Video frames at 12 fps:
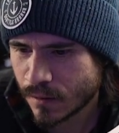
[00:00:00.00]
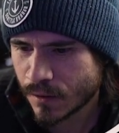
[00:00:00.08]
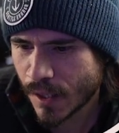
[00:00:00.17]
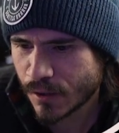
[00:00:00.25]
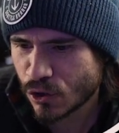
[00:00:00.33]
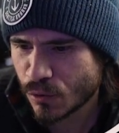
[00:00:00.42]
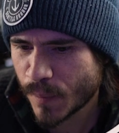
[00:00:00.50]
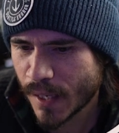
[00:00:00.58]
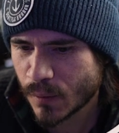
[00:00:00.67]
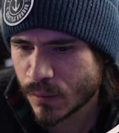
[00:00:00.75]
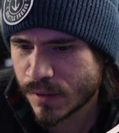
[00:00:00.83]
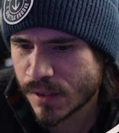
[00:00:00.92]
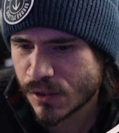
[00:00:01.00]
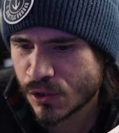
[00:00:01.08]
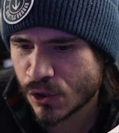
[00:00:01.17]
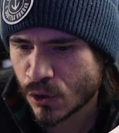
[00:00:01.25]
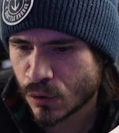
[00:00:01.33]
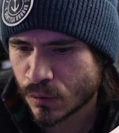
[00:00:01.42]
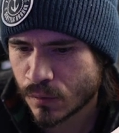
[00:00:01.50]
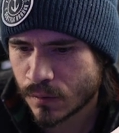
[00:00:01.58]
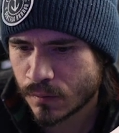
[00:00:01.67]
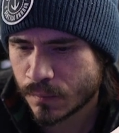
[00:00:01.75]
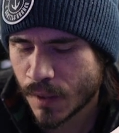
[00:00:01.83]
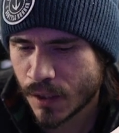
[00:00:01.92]
not too bad with these two.
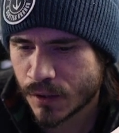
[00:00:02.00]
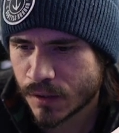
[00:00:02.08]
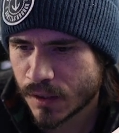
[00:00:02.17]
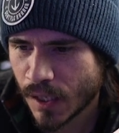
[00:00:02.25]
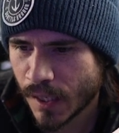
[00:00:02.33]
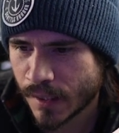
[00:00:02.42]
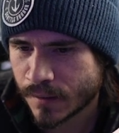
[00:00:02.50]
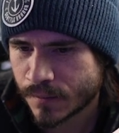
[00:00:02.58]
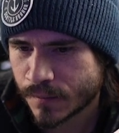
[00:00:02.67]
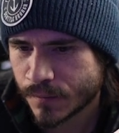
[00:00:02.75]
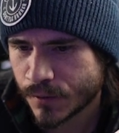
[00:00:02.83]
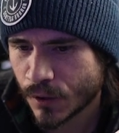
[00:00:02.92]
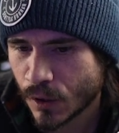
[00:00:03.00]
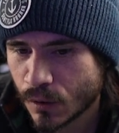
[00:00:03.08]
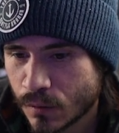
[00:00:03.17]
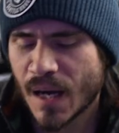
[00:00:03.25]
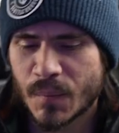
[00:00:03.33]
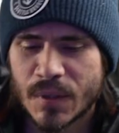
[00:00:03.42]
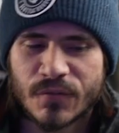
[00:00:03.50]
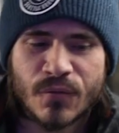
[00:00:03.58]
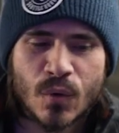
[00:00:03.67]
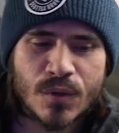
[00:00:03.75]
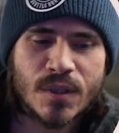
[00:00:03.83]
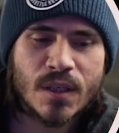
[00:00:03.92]
Not gonna lie. So, I mean,
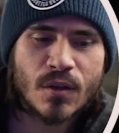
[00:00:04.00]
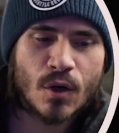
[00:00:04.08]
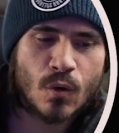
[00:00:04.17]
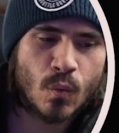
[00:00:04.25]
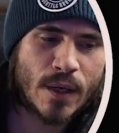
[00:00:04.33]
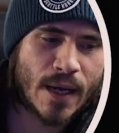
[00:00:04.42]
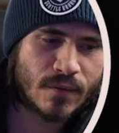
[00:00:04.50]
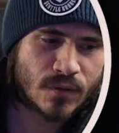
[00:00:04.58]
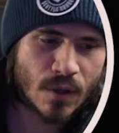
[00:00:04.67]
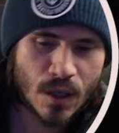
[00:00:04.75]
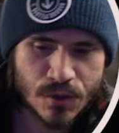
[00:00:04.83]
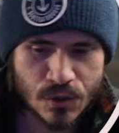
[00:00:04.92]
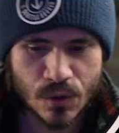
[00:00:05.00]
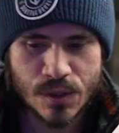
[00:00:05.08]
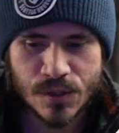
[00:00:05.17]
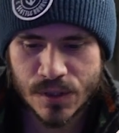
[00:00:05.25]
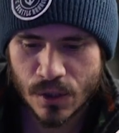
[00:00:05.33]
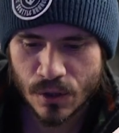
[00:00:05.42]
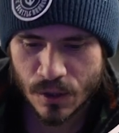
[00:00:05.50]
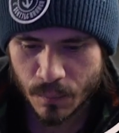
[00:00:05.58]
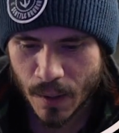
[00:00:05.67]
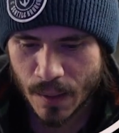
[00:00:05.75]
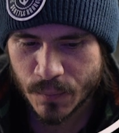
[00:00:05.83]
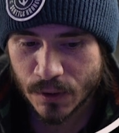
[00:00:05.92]
14 though, we have to also consider the
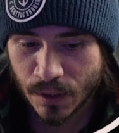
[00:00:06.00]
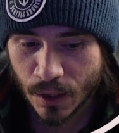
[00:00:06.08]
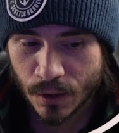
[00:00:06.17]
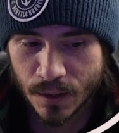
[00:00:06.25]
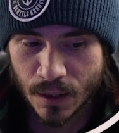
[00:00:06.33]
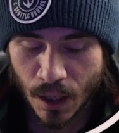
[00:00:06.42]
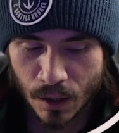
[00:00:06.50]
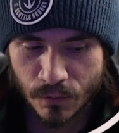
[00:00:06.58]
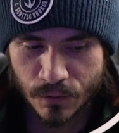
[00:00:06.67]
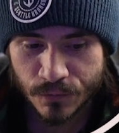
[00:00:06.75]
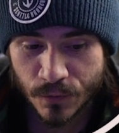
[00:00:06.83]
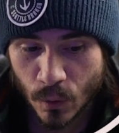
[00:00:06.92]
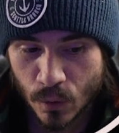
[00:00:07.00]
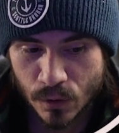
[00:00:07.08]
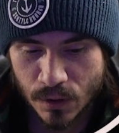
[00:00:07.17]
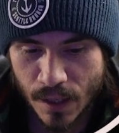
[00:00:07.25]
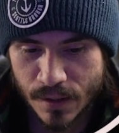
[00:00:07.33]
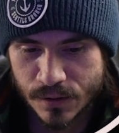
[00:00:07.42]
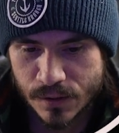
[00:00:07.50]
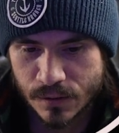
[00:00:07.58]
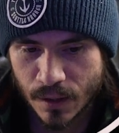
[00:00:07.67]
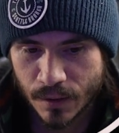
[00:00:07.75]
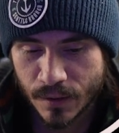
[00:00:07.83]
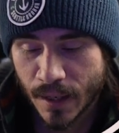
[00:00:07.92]
popularity of focal lengths
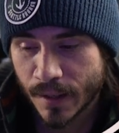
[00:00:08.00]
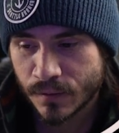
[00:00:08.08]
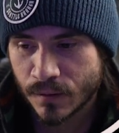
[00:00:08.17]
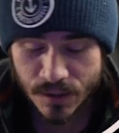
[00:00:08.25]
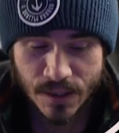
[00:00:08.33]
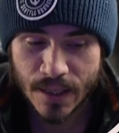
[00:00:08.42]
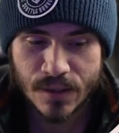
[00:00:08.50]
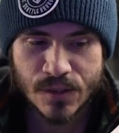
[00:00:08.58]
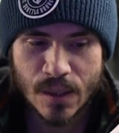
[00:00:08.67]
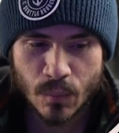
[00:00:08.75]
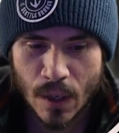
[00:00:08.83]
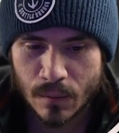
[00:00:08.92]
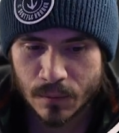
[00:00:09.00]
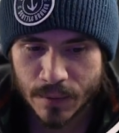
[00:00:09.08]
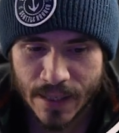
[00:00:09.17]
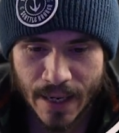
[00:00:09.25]
that the data set probably